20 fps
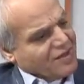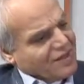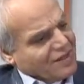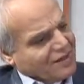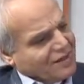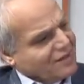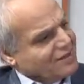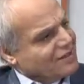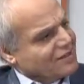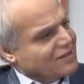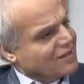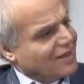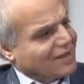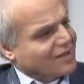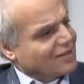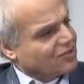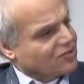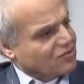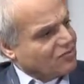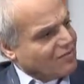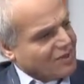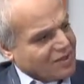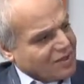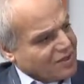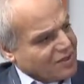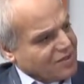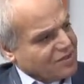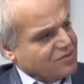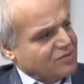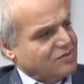that this is not a
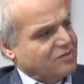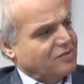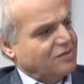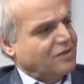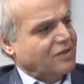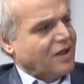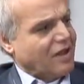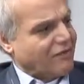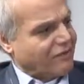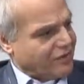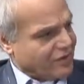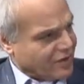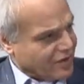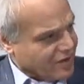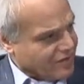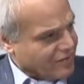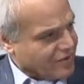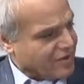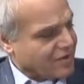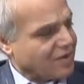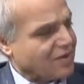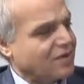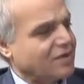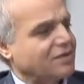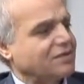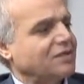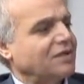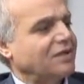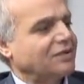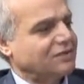Somali issue, an African
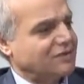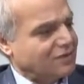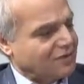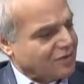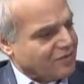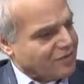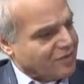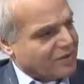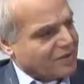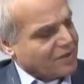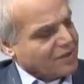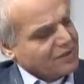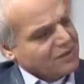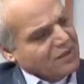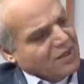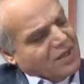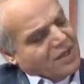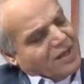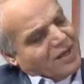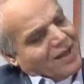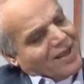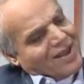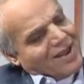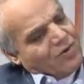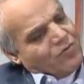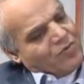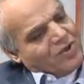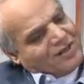American, Latino American. Can we